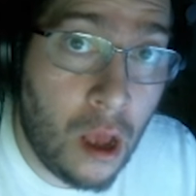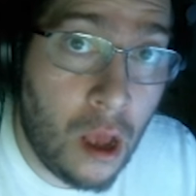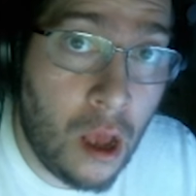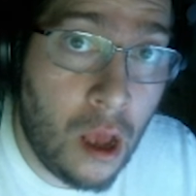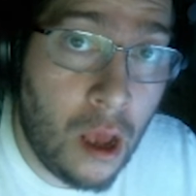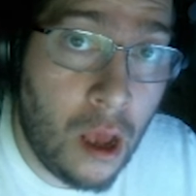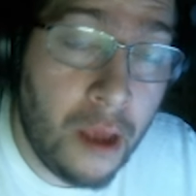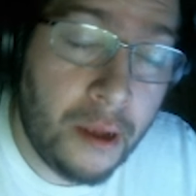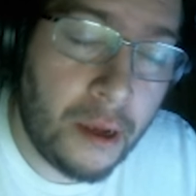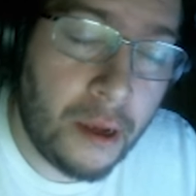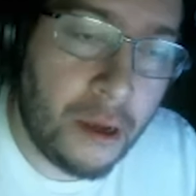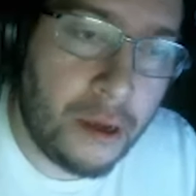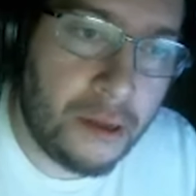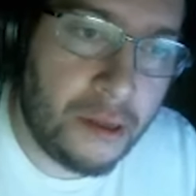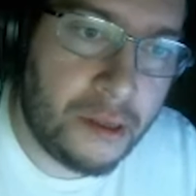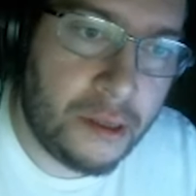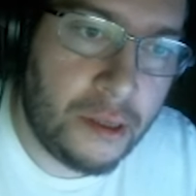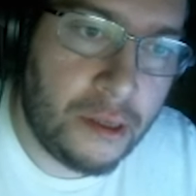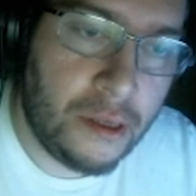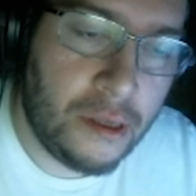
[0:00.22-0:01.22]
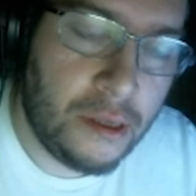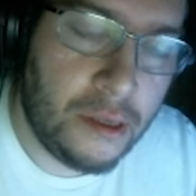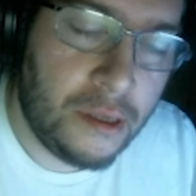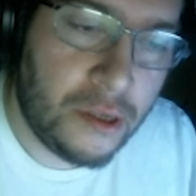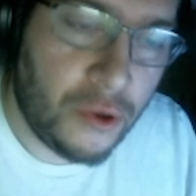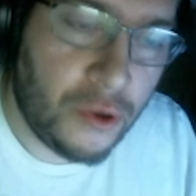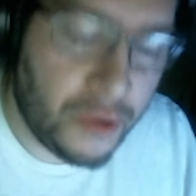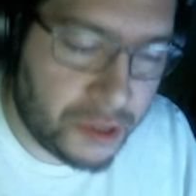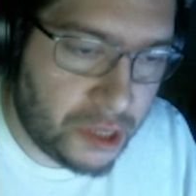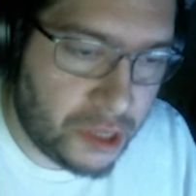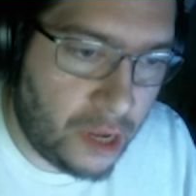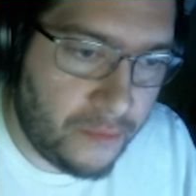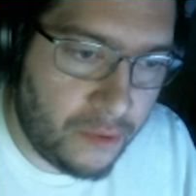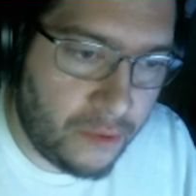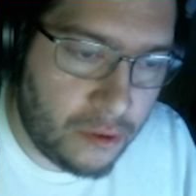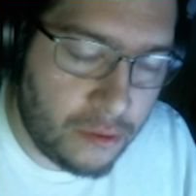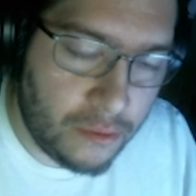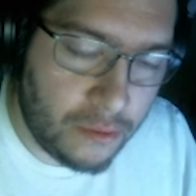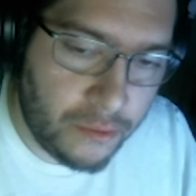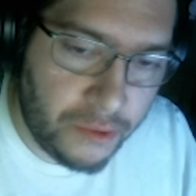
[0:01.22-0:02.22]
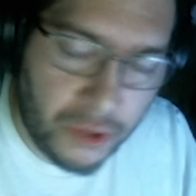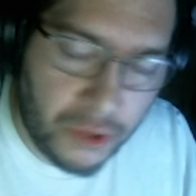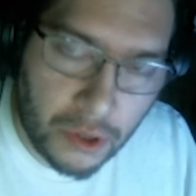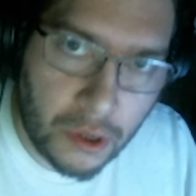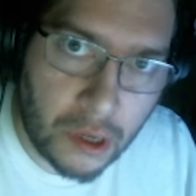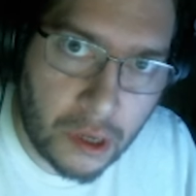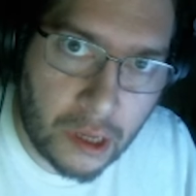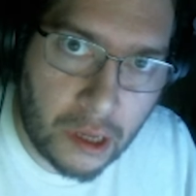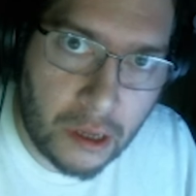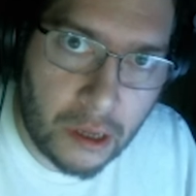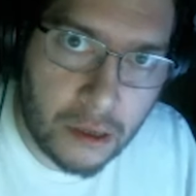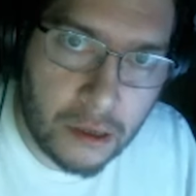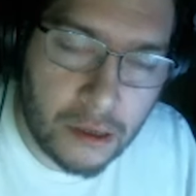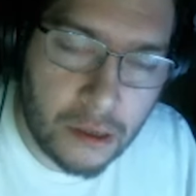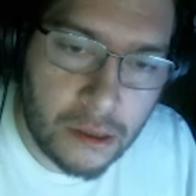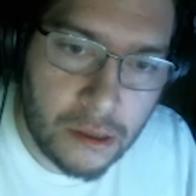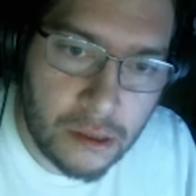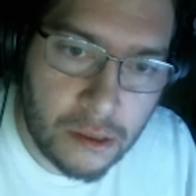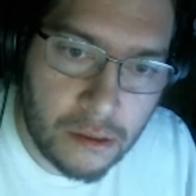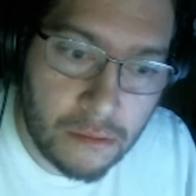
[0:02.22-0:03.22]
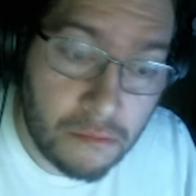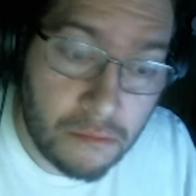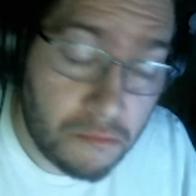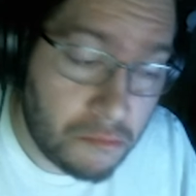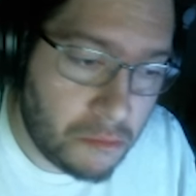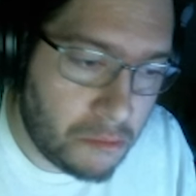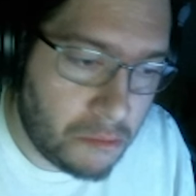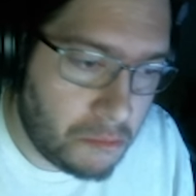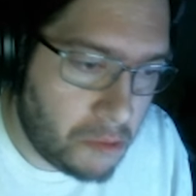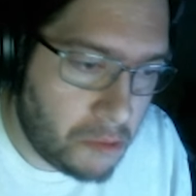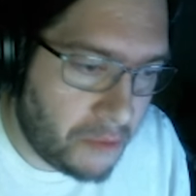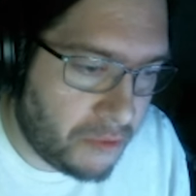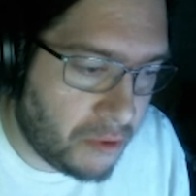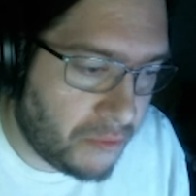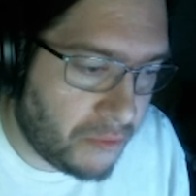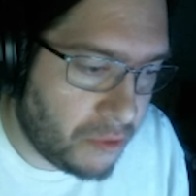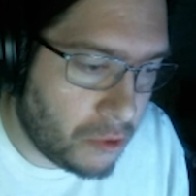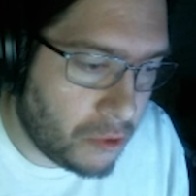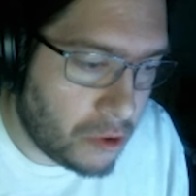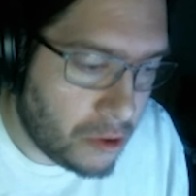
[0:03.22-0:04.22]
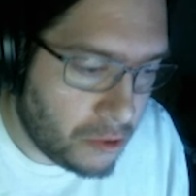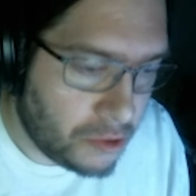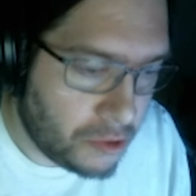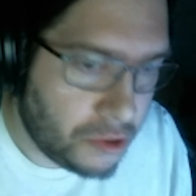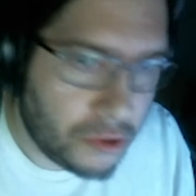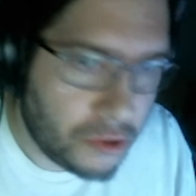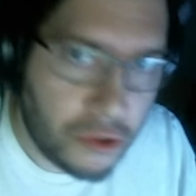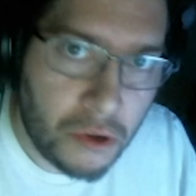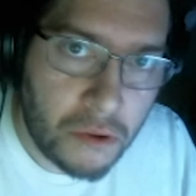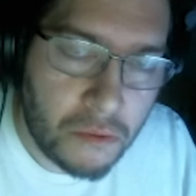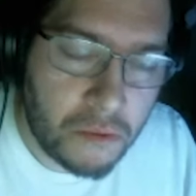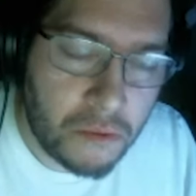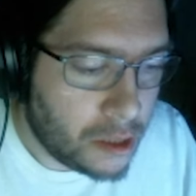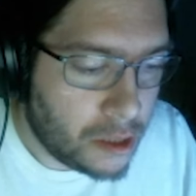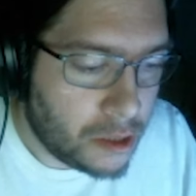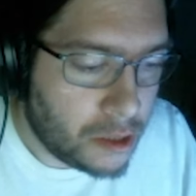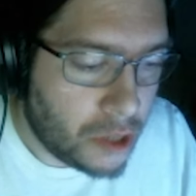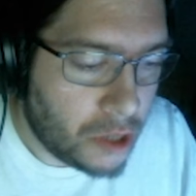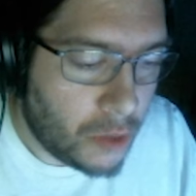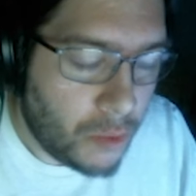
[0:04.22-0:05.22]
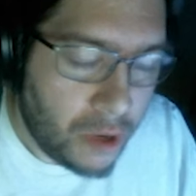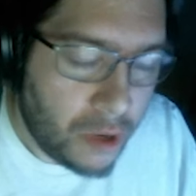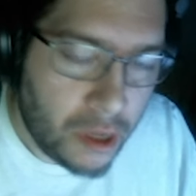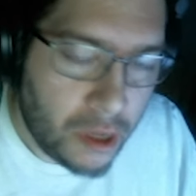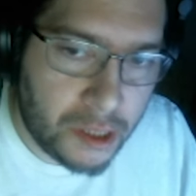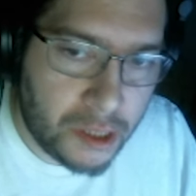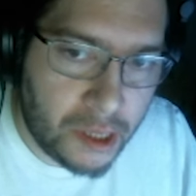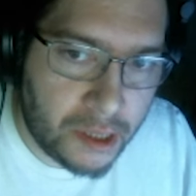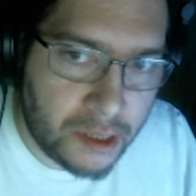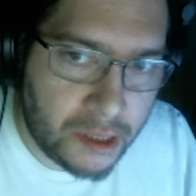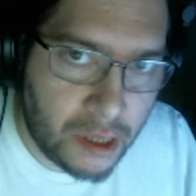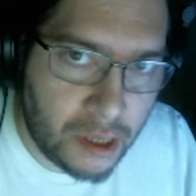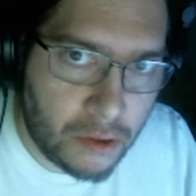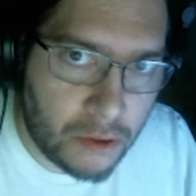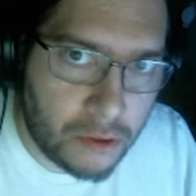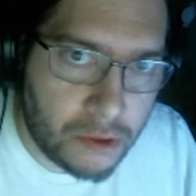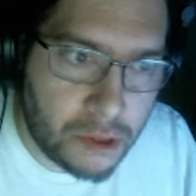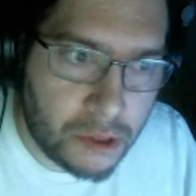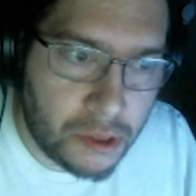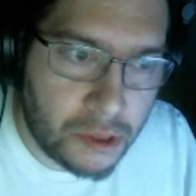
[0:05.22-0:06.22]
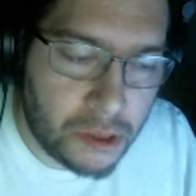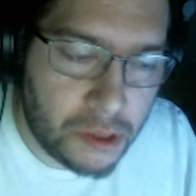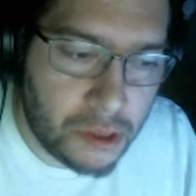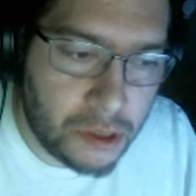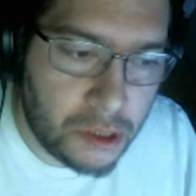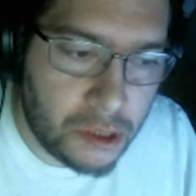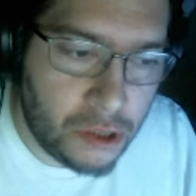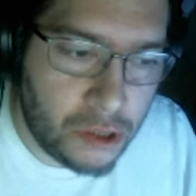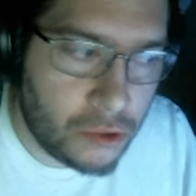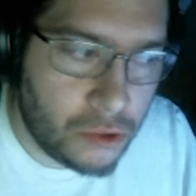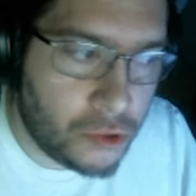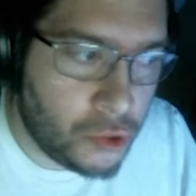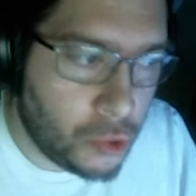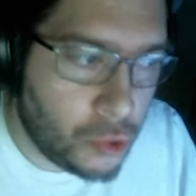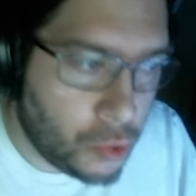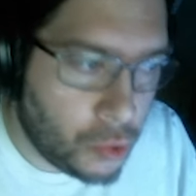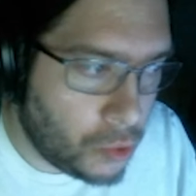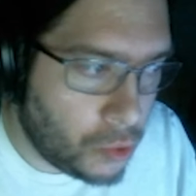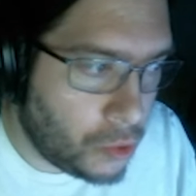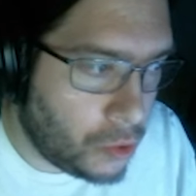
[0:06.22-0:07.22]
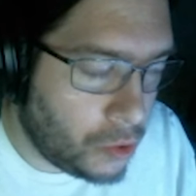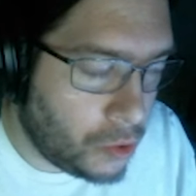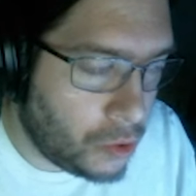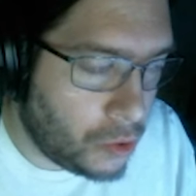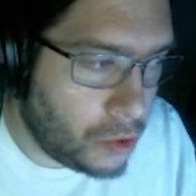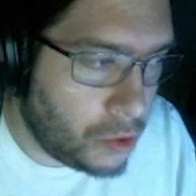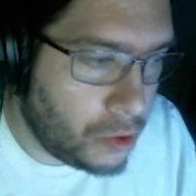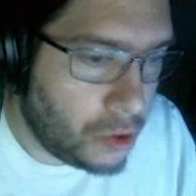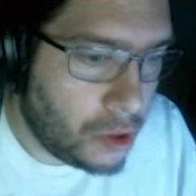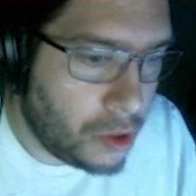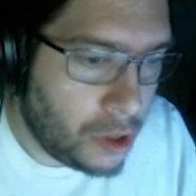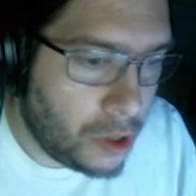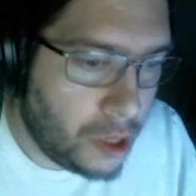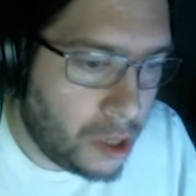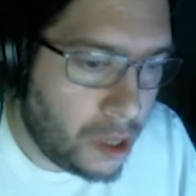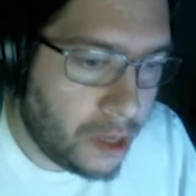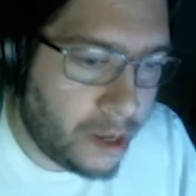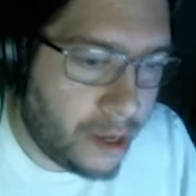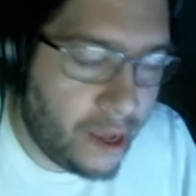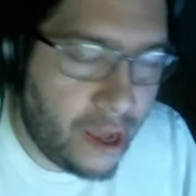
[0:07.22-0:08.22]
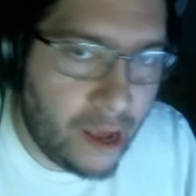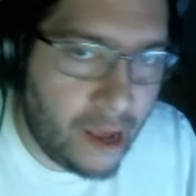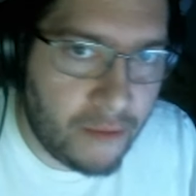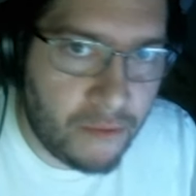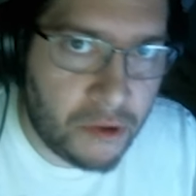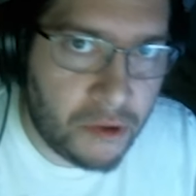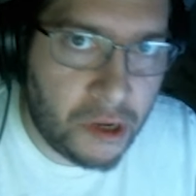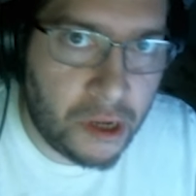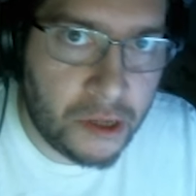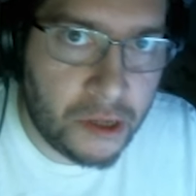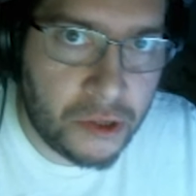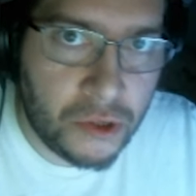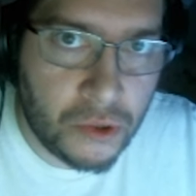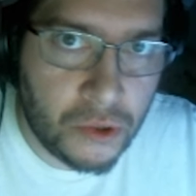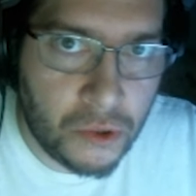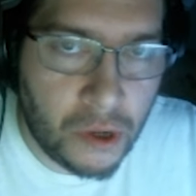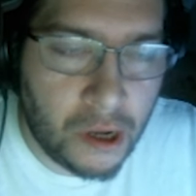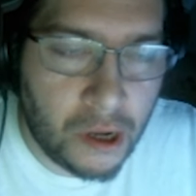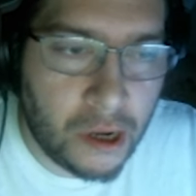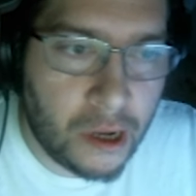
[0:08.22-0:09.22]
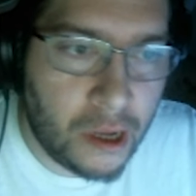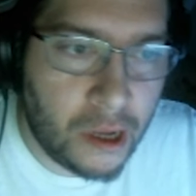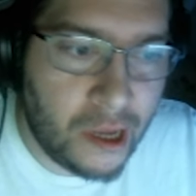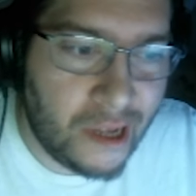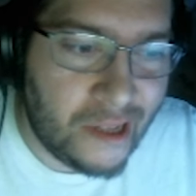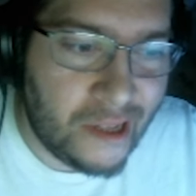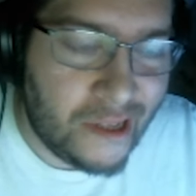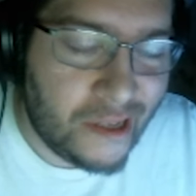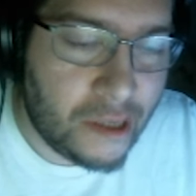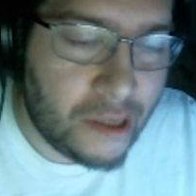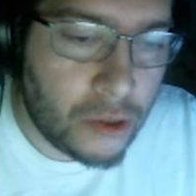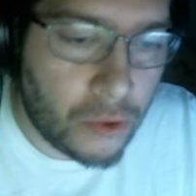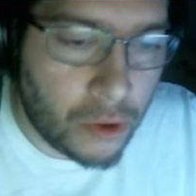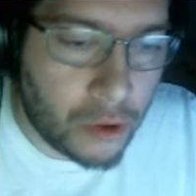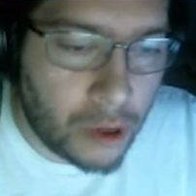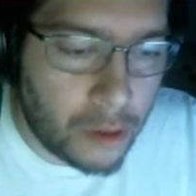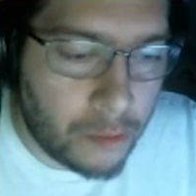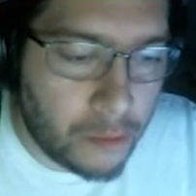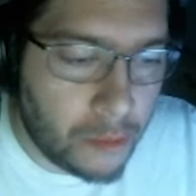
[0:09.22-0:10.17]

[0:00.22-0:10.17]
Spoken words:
Hey guys, it's Chris Saville, returning again after a few years or so. So I wanted to test out a new tool I got advertised to on Instagram.